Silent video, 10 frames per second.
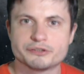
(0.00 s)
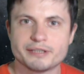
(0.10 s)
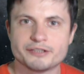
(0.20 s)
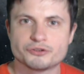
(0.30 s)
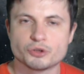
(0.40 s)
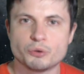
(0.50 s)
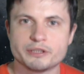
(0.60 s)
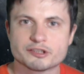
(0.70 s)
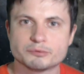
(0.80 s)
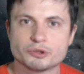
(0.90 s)
decides to go
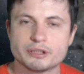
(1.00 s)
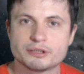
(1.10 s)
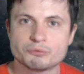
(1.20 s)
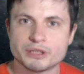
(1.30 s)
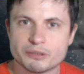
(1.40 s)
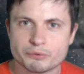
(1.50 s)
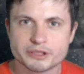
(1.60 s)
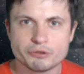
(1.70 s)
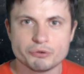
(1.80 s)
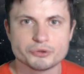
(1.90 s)
and explore it, we're not
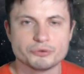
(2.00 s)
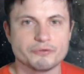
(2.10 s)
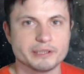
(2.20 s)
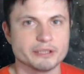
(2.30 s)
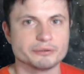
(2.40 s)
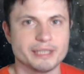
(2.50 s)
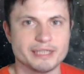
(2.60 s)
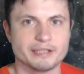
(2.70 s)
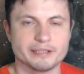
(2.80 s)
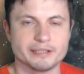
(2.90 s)
really going to find out
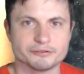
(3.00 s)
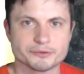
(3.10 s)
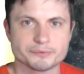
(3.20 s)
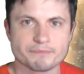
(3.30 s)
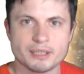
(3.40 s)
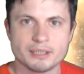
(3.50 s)
anything else.